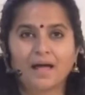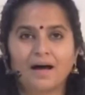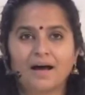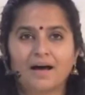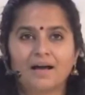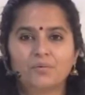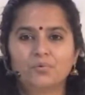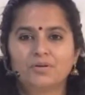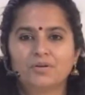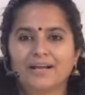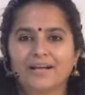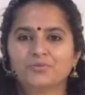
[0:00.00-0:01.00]
I
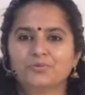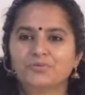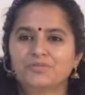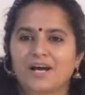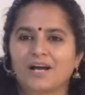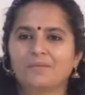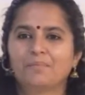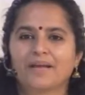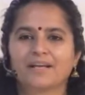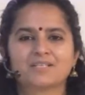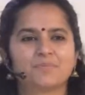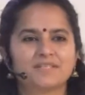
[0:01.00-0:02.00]
would like to start by
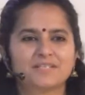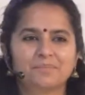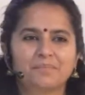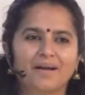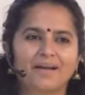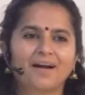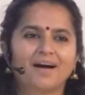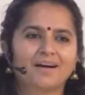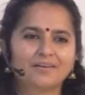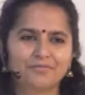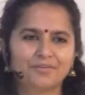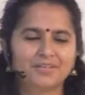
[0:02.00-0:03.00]
expressing my
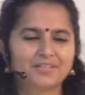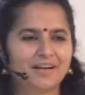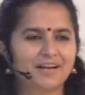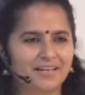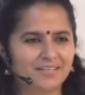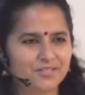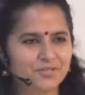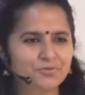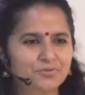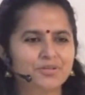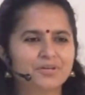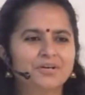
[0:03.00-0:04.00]
heartfelt
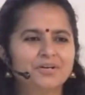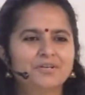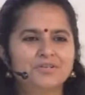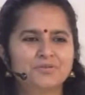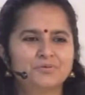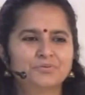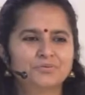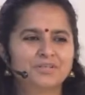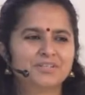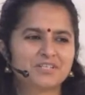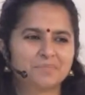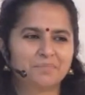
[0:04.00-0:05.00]
gratitude to
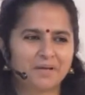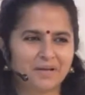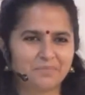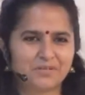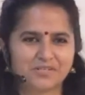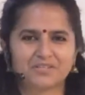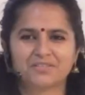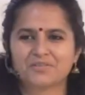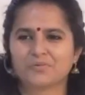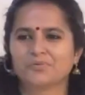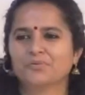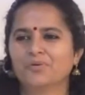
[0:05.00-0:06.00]
the Chinmaya Mission,
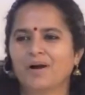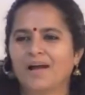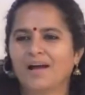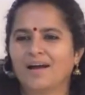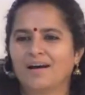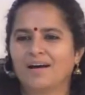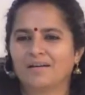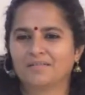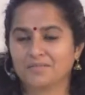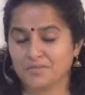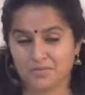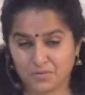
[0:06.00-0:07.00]
to
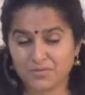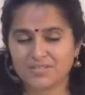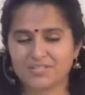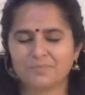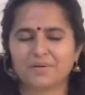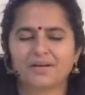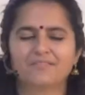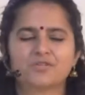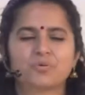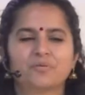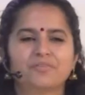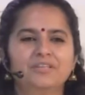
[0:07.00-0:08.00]
the Chinmaya
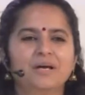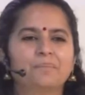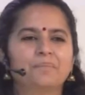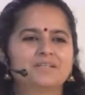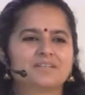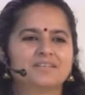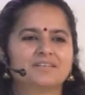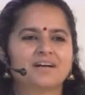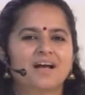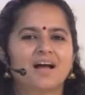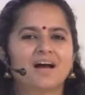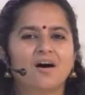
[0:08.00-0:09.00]
Vishwa Vidyapeeth,
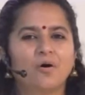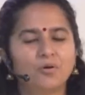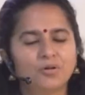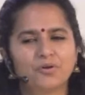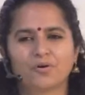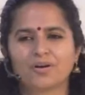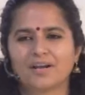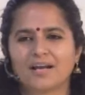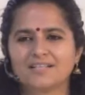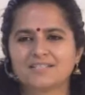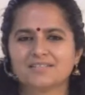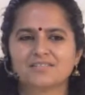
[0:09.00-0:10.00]
all the
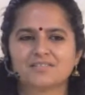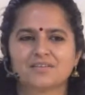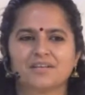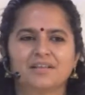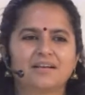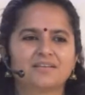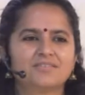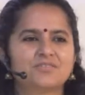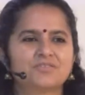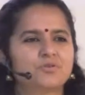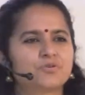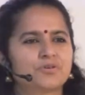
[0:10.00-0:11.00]
organizers in that
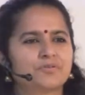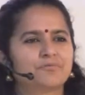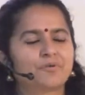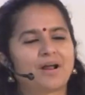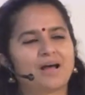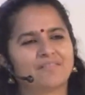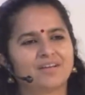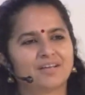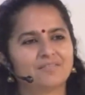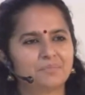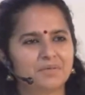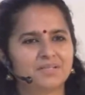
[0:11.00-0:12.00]
institution for having
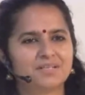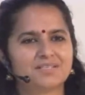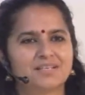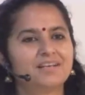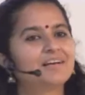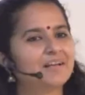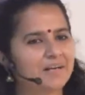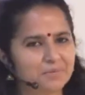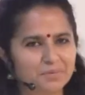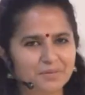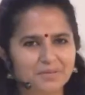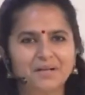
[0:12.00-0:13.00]
given me this
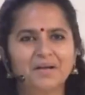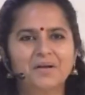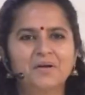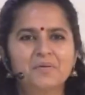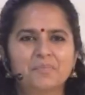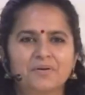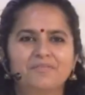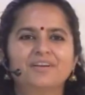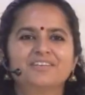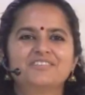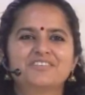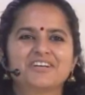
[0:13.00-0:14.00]
incredible
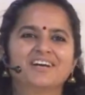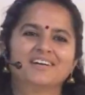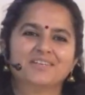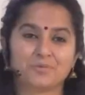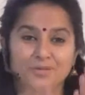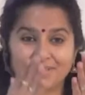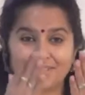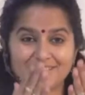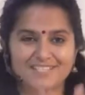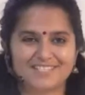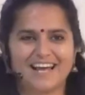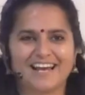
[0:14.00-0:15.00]
privilege. Sunita
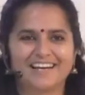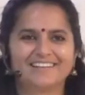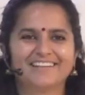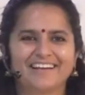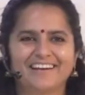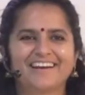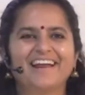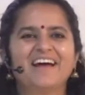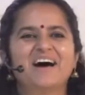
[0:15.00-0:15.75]
ji standing there,